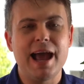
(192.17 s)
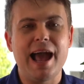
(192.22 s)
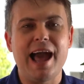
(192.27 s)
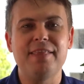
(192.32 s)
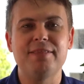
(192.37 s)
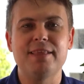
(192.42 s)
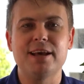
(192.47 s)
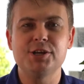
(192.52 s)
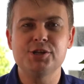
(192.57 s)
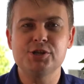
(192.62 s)

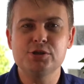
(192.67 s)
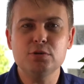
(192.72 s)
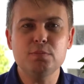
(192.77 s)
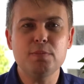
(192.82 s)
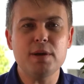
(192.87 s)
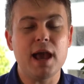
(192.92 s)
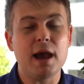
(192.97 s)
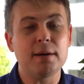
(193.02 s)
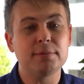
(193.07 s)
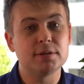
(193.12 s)
and they should
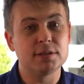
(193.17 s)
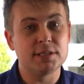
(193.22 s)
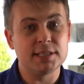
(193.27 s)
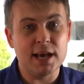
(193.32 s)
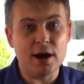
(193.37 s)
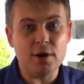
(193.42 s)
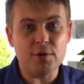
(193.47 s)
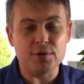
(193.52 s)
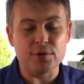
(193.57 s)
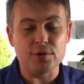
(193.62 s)
be able to
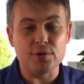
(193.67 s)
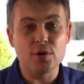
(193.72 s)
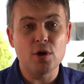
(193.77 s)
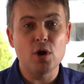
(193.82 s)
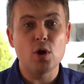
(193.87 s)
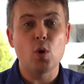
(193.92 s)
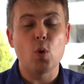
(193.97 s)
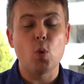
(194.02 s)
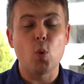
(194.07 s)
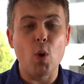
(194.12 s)
tell you
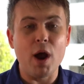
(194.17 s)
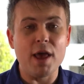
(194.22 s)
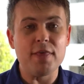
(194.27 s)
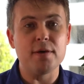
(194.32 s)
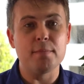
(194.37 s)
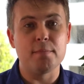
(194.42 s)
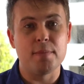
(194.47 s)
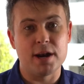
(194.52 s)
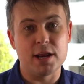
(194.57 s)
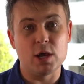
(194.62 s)
where
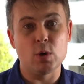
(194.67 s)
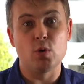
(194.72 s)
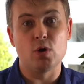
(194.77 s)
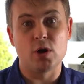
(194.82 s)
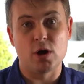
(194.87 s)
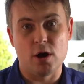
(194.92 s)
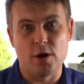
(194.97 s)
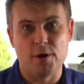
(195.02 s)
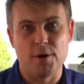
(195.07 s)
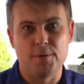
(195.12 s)
the money will
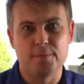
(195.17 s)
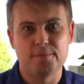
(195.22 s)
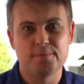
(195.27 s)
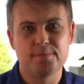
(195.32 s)
go.